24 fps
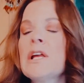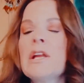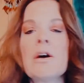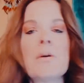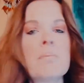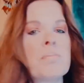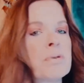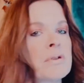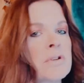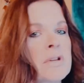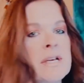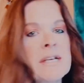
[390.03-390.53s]

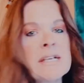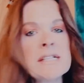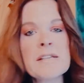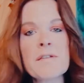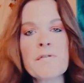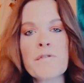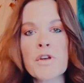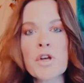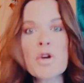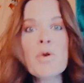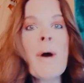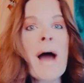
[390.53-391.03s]
please,
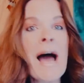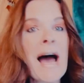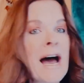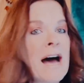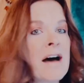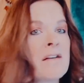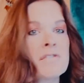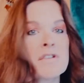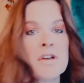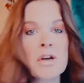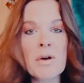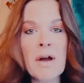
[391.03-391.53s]
if you
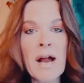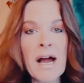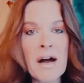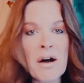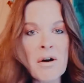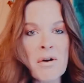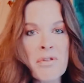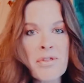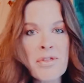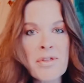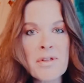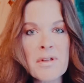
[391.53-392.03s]
have your
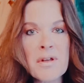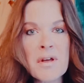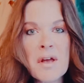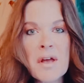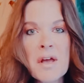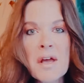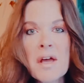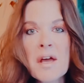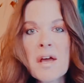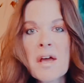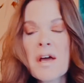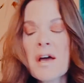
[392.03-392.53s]
health,
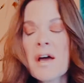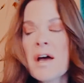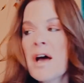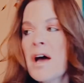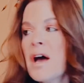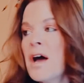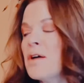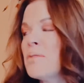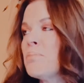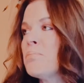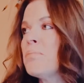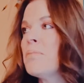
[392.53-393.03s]

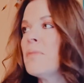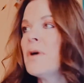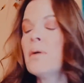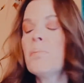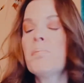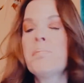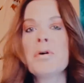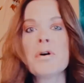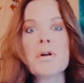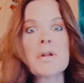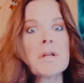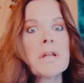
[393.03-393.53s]

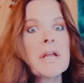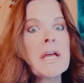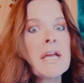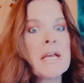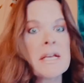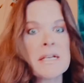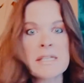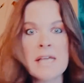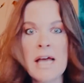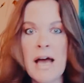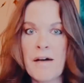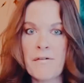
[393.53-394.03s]

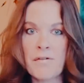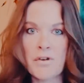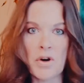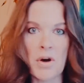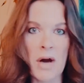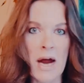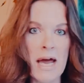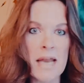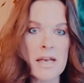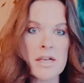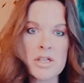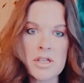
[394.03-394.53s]
please have
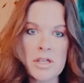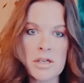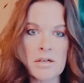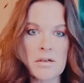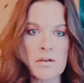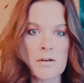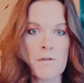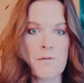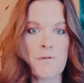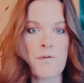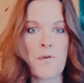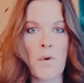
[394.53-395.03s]

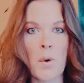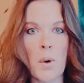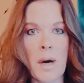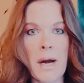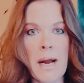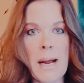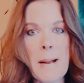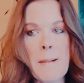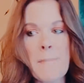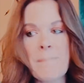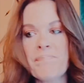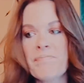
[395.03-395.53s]
gratitude for
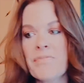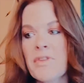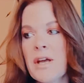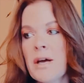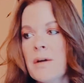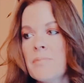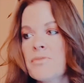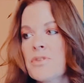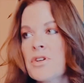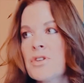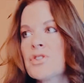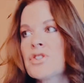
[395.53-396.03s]
it.
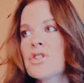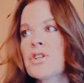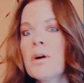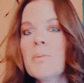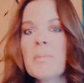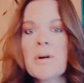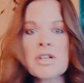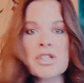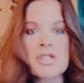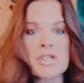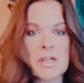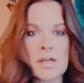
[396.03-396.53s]
There's so
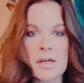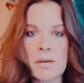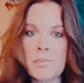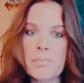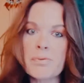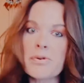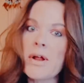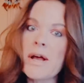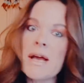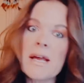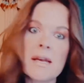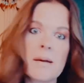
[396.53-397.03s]
much to
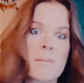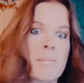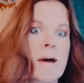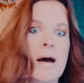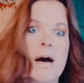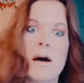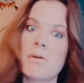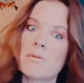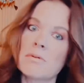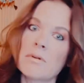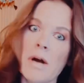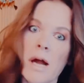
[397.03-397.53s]
complain
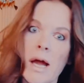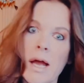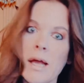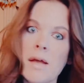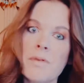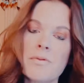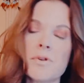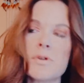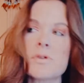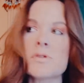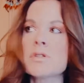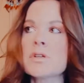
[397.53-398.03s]
about,
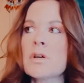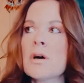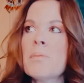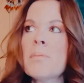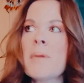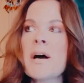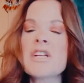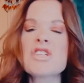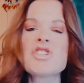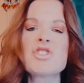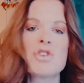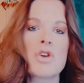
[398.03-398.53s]
right? There's so
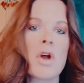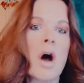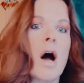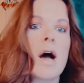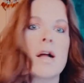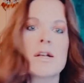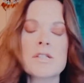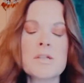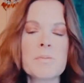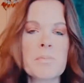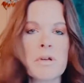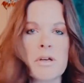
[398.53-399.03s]
much
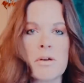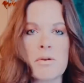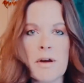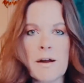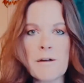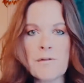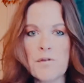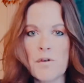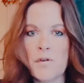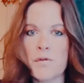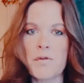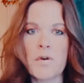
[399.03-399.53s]
not to be
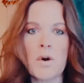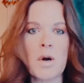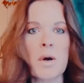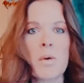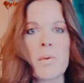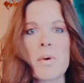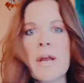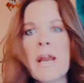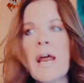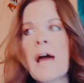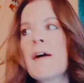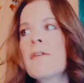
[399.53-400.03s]
grateful for, or
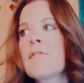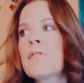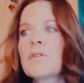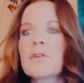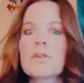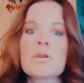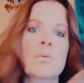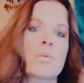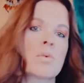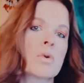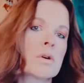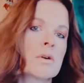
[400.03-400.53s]
whatever, with
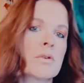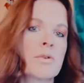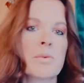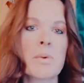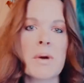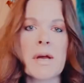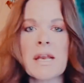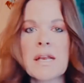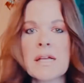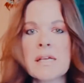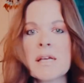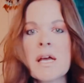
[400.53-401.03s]
the world the
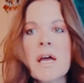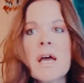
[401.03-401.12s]
way it is.